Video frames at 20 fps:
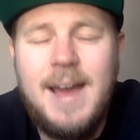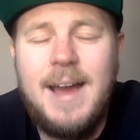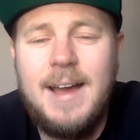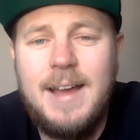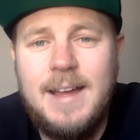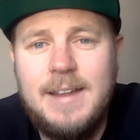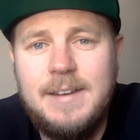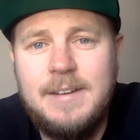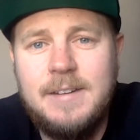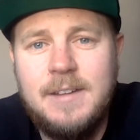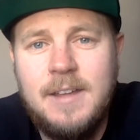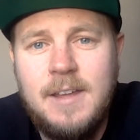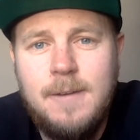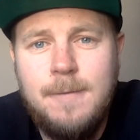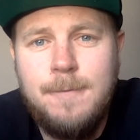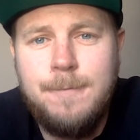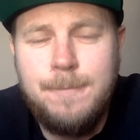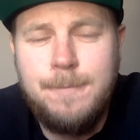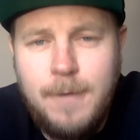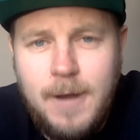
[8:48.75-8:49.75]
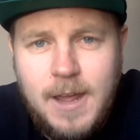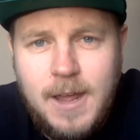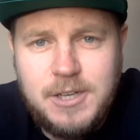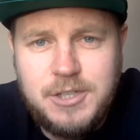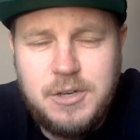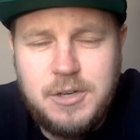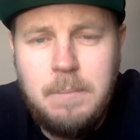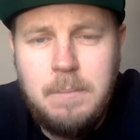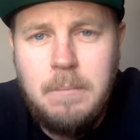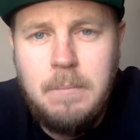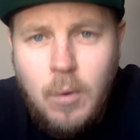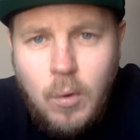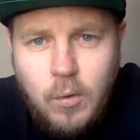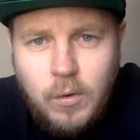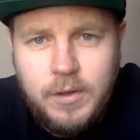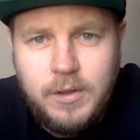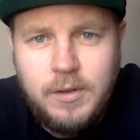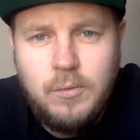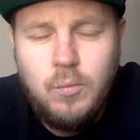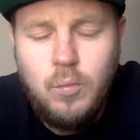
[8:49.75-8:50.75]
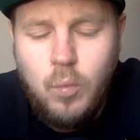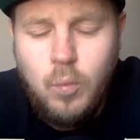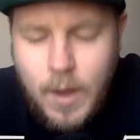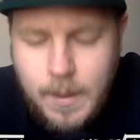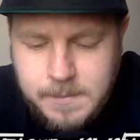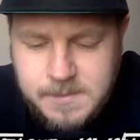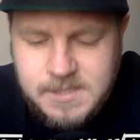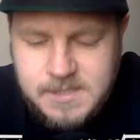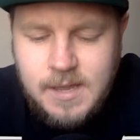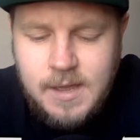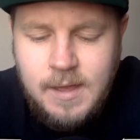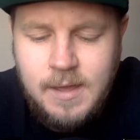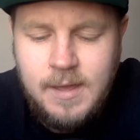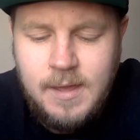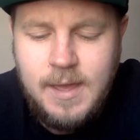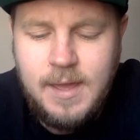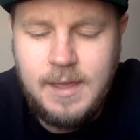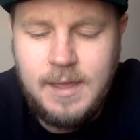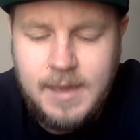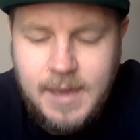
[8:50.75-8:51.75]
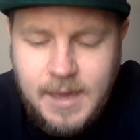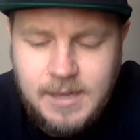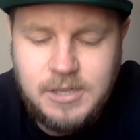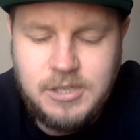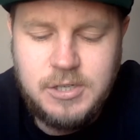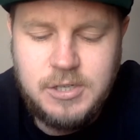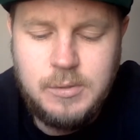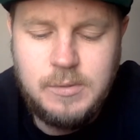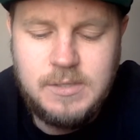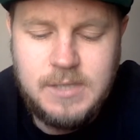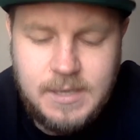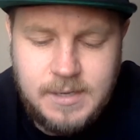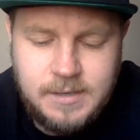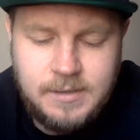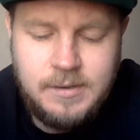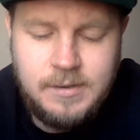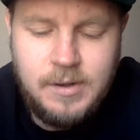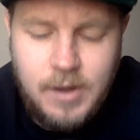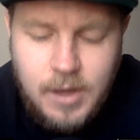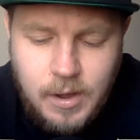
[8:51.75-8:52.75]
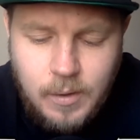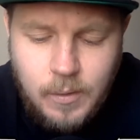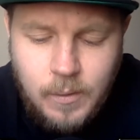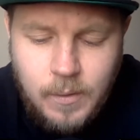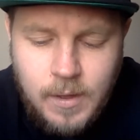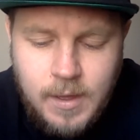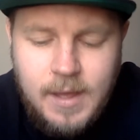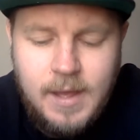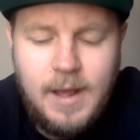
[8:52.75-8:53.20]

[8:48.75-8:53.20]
and Flash Morgan Webster, in case you didn't know.